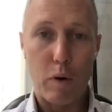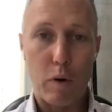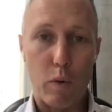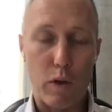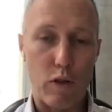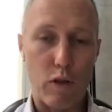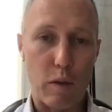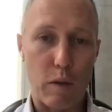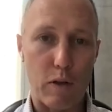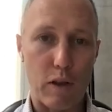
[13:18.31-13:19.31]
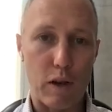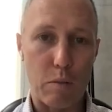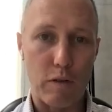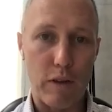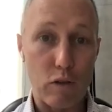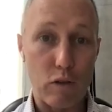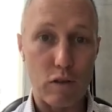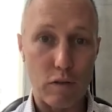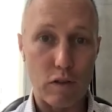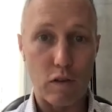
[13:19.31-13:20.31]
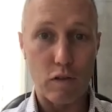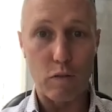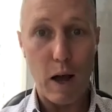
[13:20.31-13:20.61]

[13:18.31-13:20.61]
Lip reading: but when you think about the number of ounces of silver